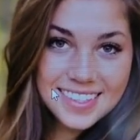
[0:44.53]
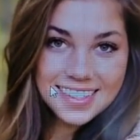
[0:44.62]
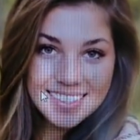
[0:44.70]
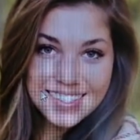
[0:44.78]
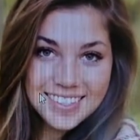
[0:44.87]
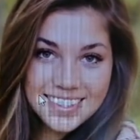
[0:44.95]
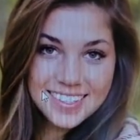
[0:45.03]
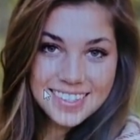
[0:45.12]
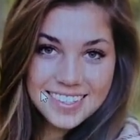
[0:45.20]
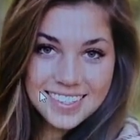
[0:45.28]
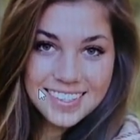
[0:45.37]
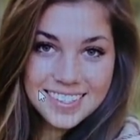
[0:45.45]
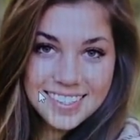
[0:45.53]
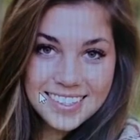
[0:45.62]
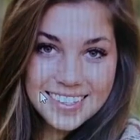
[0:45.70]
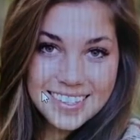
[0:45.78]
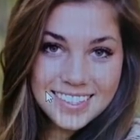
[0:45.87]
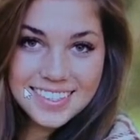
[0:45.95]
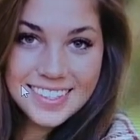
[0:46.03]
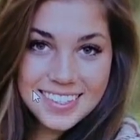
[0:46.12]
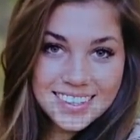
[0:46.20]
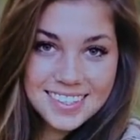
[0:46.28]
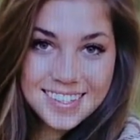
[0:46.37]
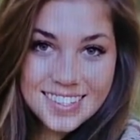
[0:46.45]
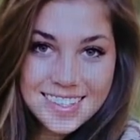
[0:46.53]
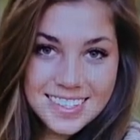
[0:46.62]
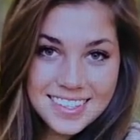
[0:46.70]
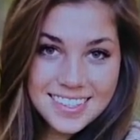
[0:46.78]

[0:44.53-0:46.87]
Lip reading: Click on the button to take a photo.